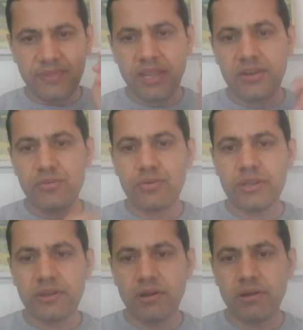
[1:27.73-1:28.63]
I took
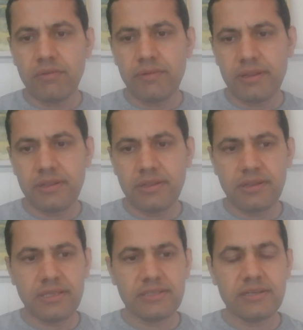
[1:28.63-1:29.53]
it off and then
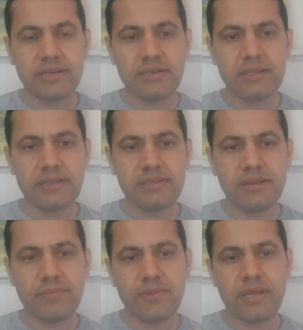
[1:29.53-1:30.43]
I started the
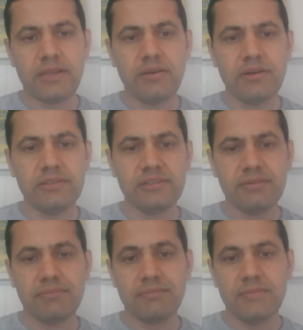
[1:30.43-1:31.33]
exam. I got
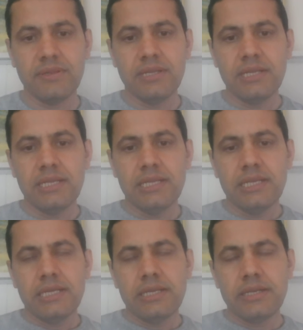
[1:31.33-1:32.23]
some
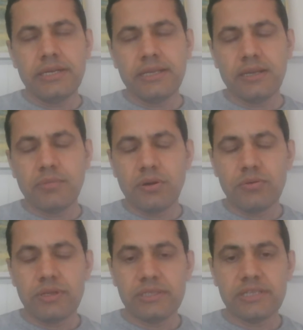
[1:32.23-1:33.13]
reading
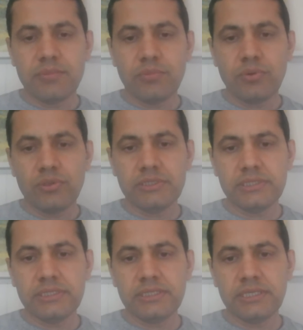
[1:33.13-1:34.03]
about exam
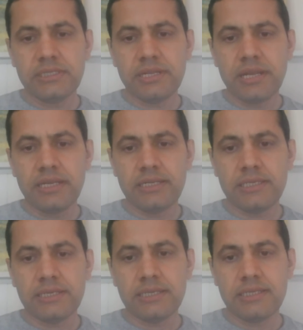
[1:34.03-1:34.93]
policies as like
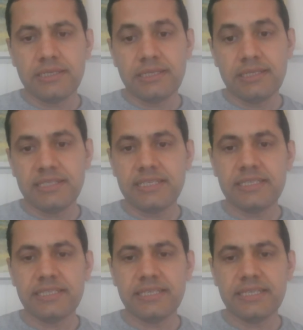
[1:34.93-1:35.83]
in the
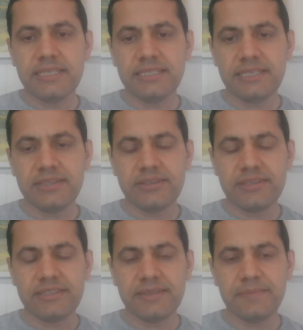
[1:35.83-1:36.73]
testing center
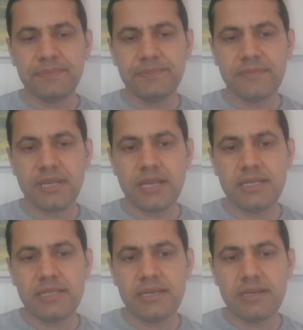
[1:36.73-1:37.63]
exam. I
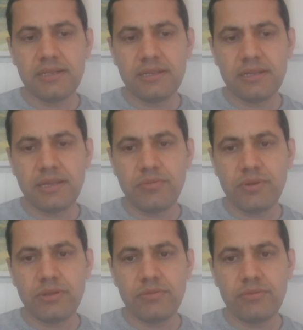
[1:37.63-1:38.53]
did that and I
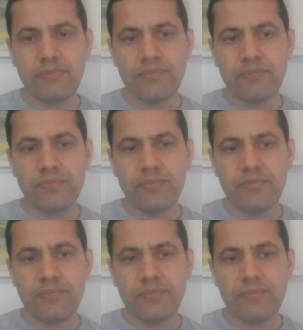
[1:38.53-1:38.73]
went through.